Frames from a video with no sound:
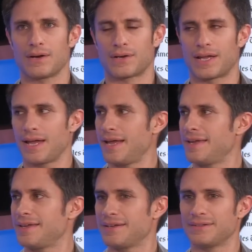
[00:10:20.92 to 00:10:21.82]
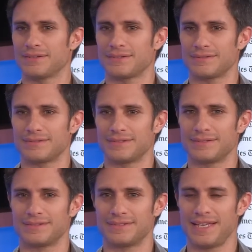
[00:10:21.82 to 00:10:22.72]
Okay,
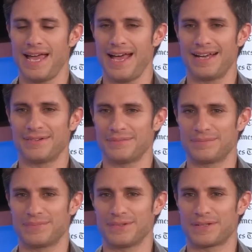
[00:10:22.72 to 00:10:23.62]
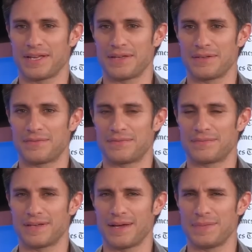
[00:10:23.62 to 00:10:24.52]
yeah, okay. If,
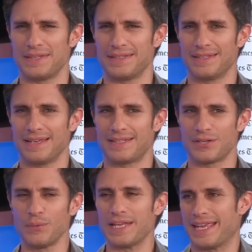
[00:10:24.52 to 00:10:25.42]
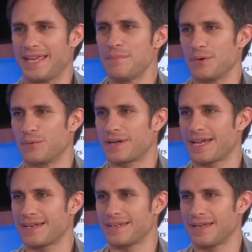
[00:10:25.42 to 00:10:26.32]
I mean, it's only him who
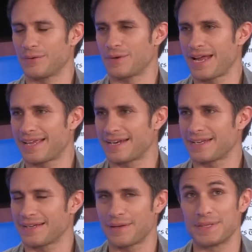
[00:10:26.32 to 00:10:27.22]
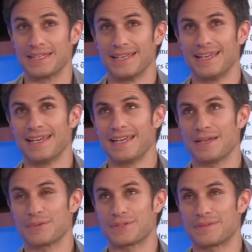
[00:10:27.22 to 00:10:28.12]
can, where I can, I mean,
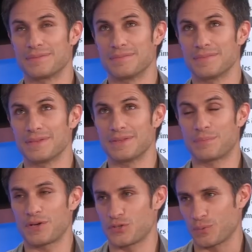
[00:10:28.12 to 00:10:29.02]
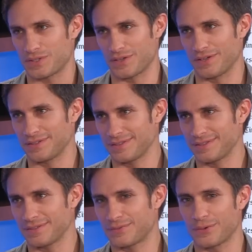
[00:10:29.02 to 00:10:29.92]
it was, the pressure was on,
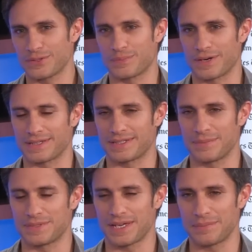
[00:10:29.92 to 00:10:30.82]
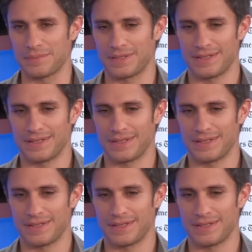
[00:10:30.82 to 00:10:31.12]
mm-hmm. of course, but at the same time,